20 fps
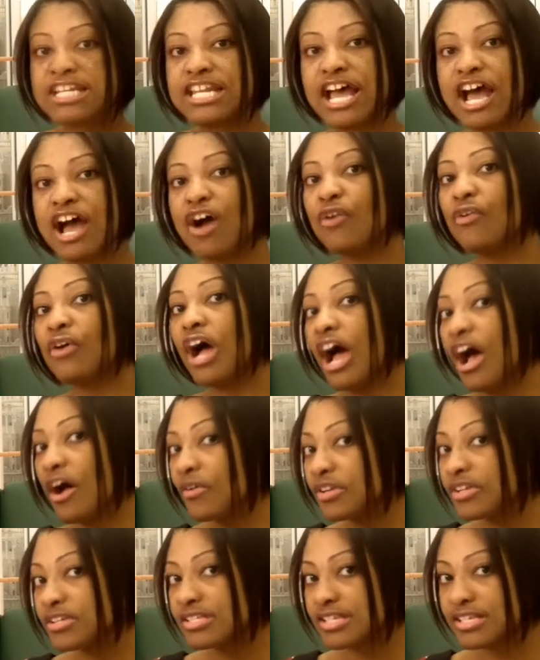Now,
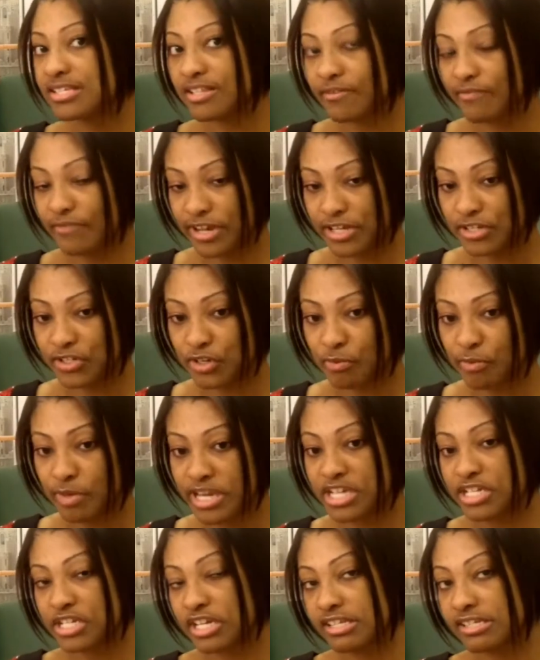how does this affect our
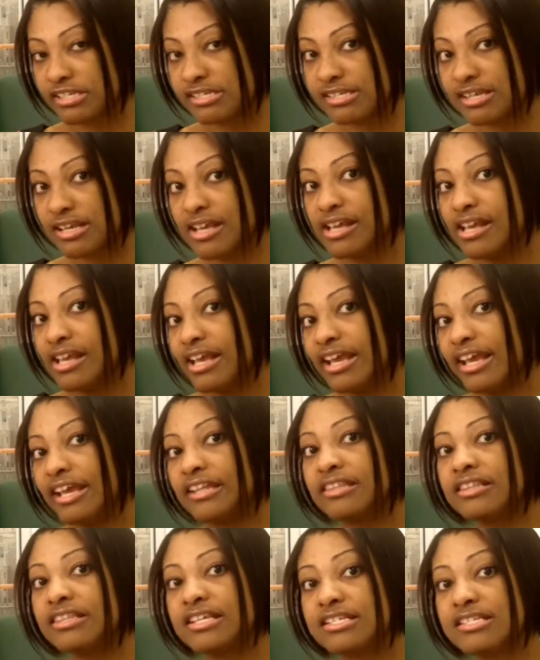patients?
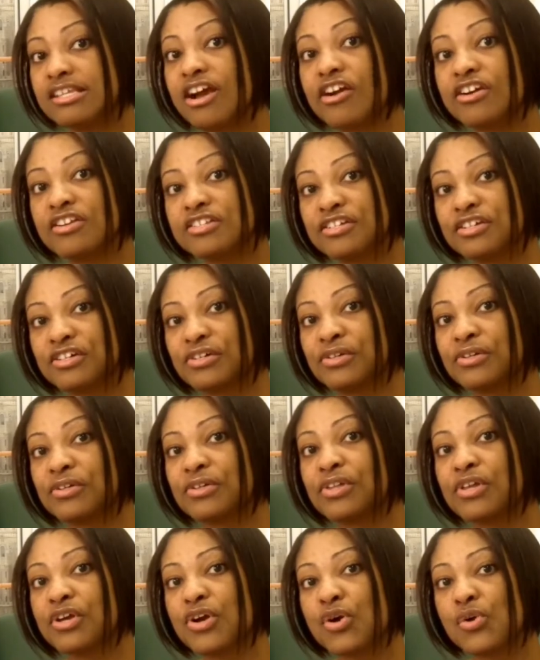In this
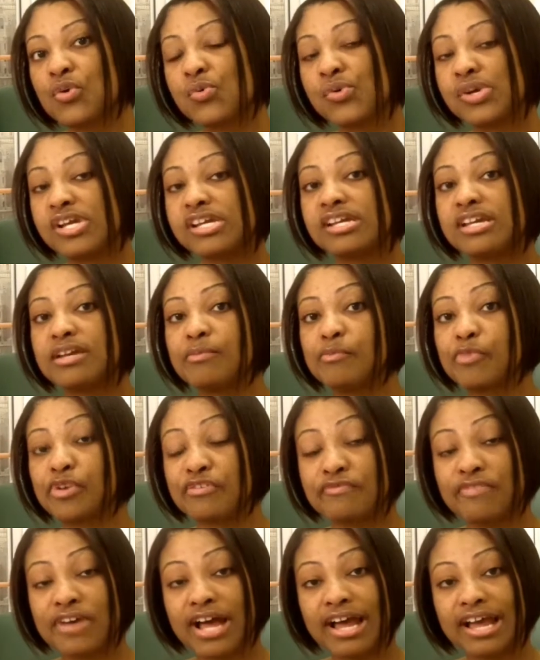article, we
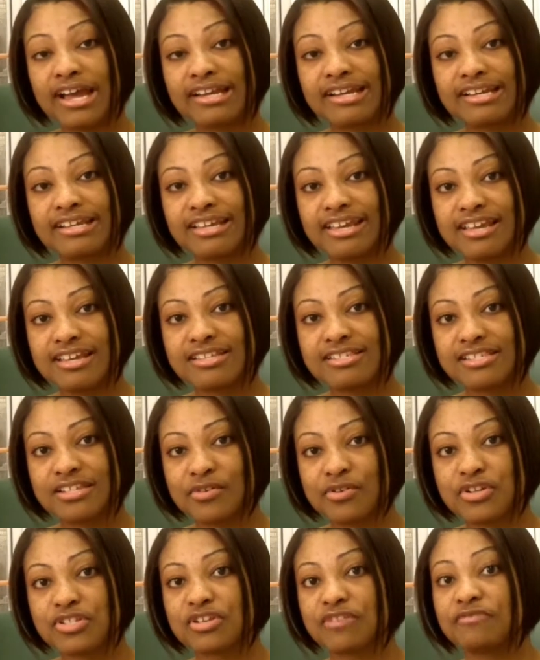provide a case
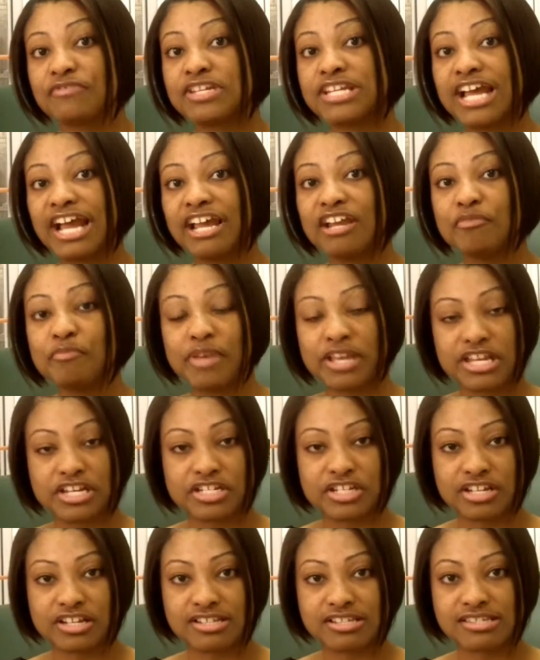series of nine
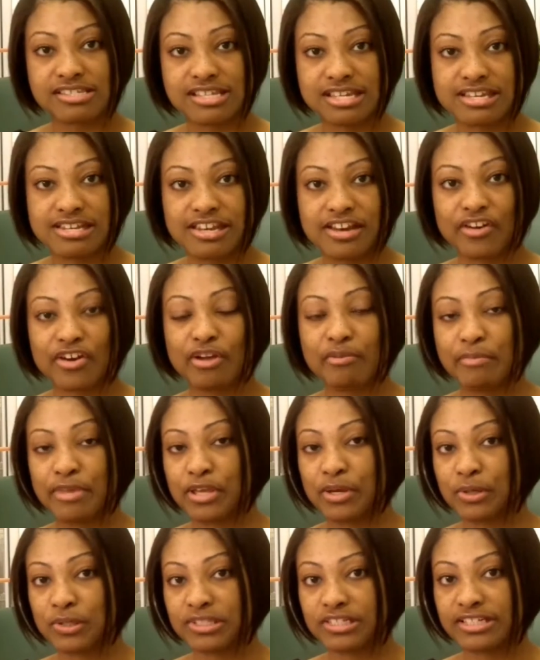patients seen here at
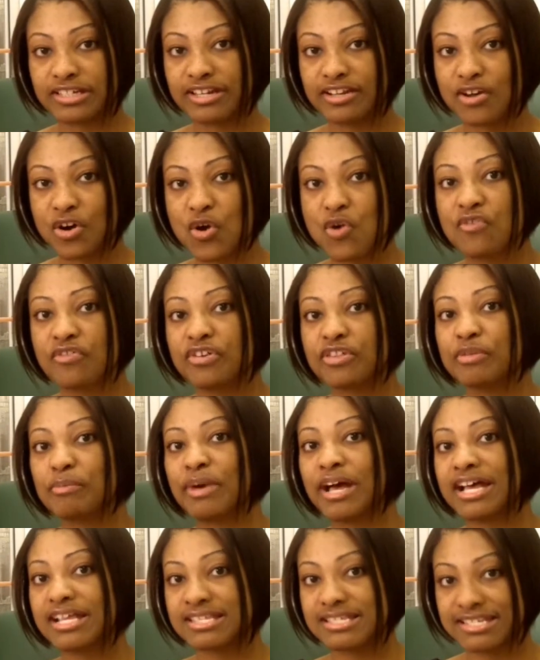Mayo Clinic over
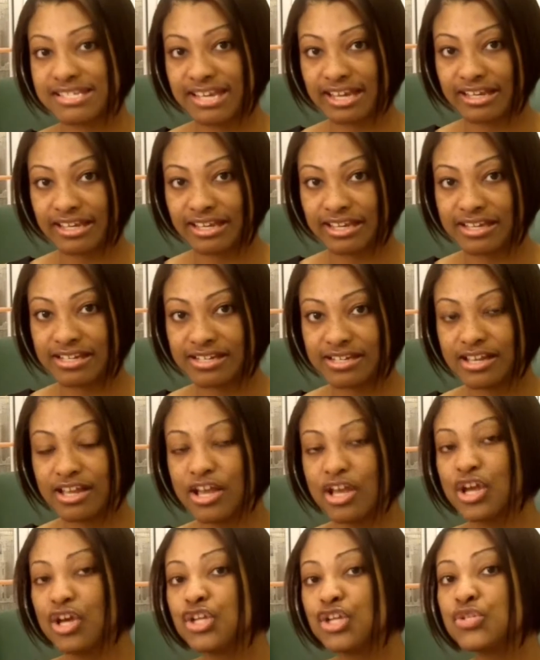the past decade.
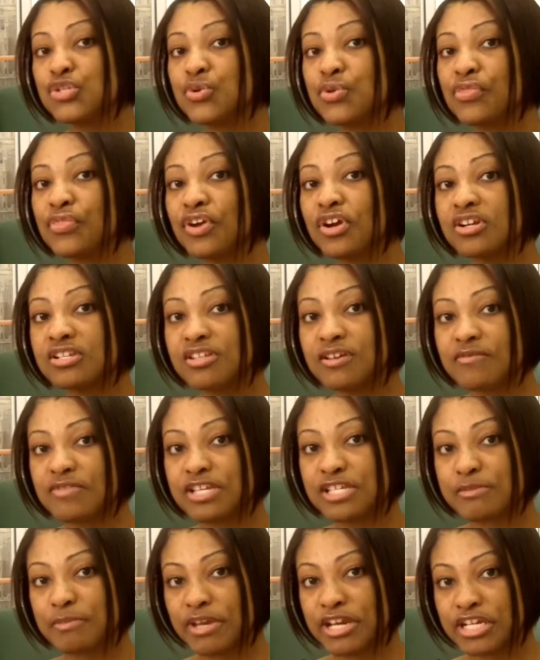Two-thirds
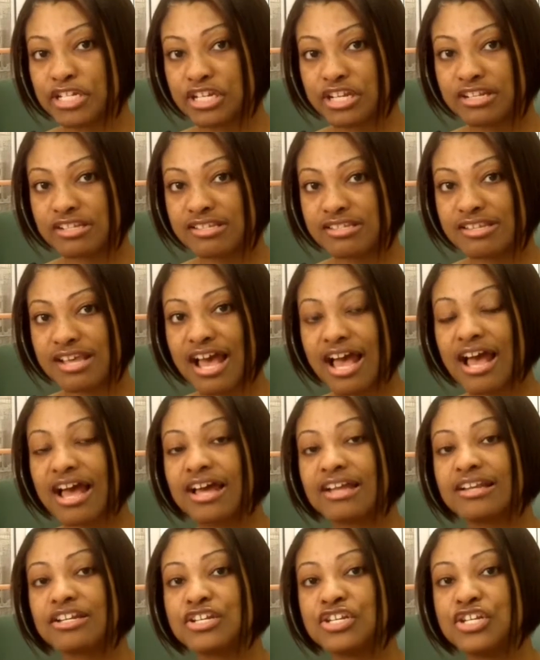of these patients
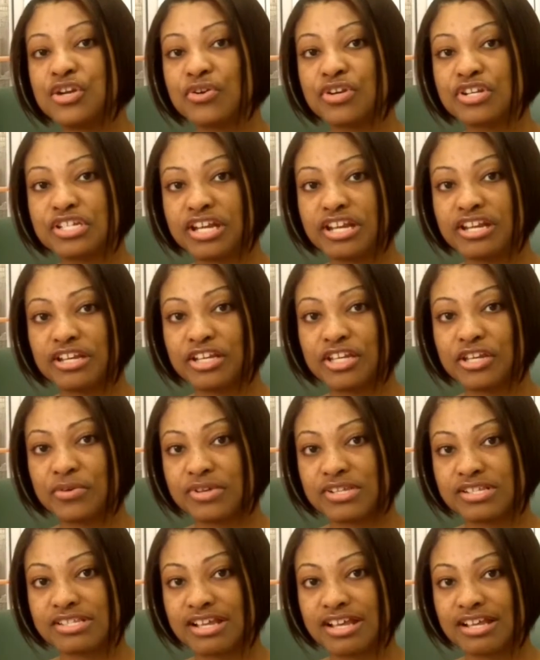had neurogenic
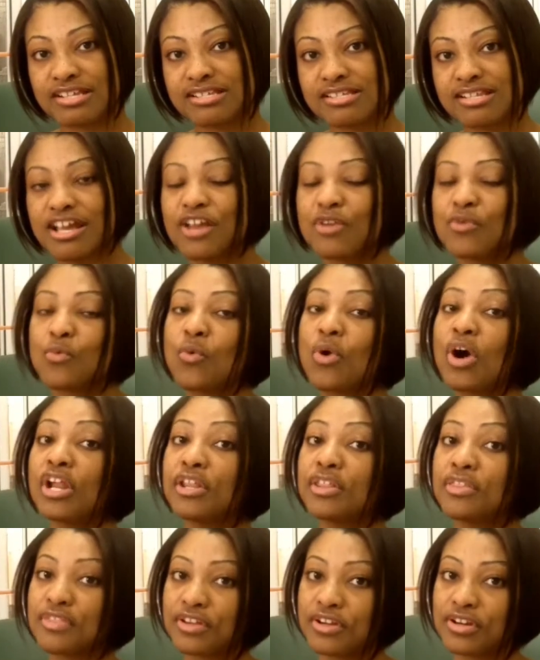Q S S and
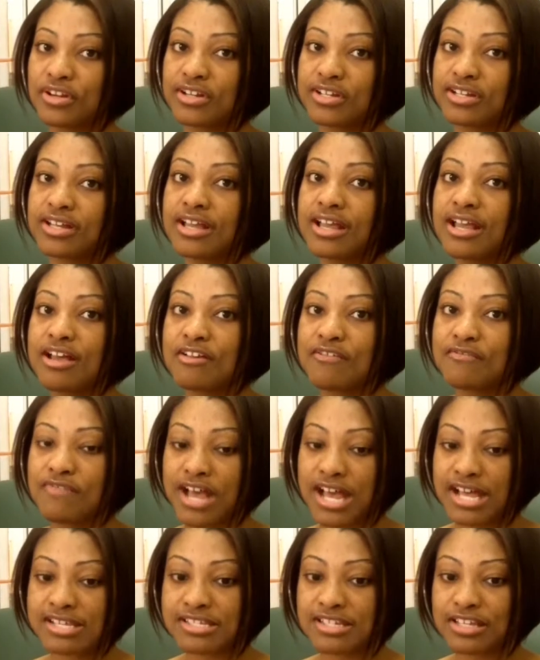one-third
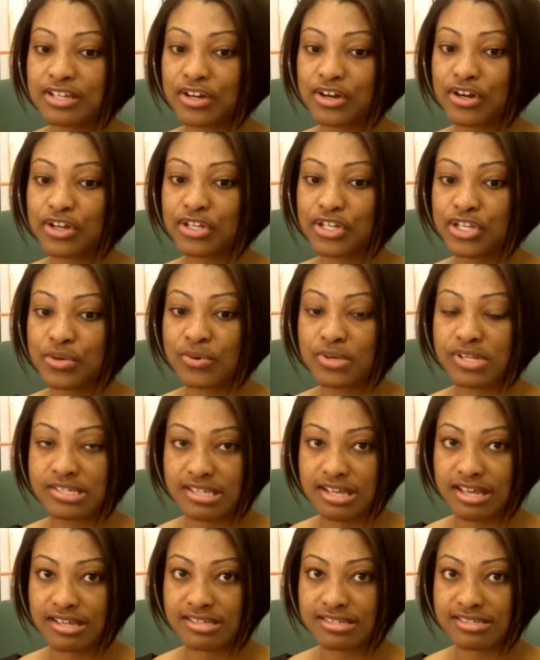vascular Q
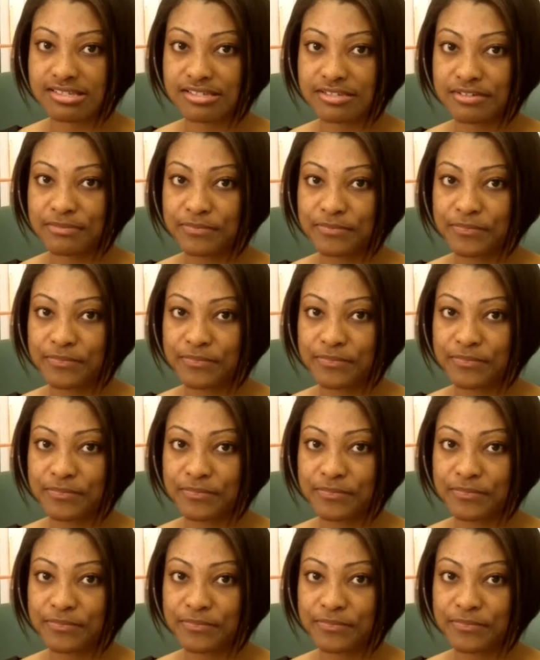S S.